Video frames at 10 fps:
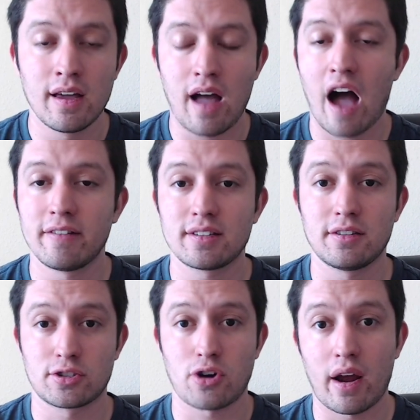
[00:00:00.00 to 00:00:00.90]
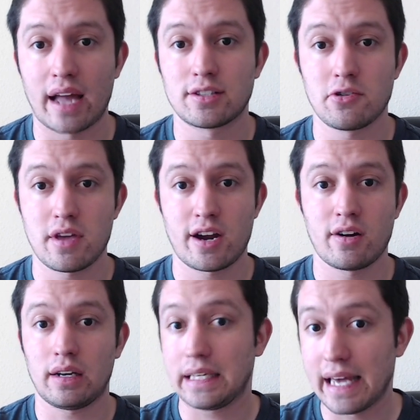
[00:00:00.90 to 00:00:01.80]
Obviously, the Straw Hats are
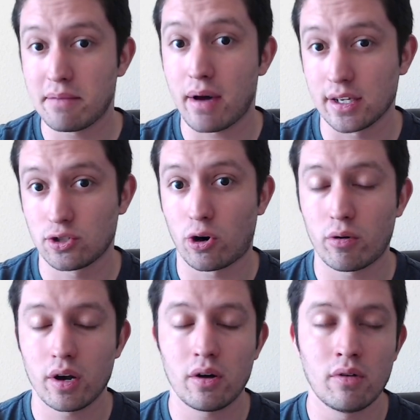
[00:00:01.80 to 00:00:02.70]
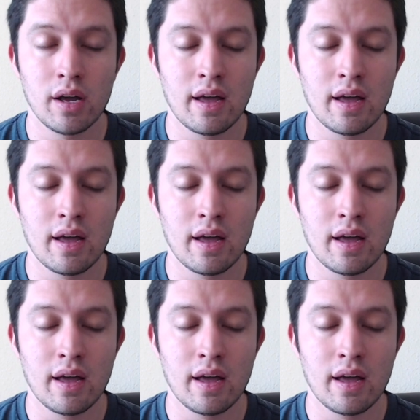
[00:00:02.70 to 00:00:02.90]
there, led by Zoro.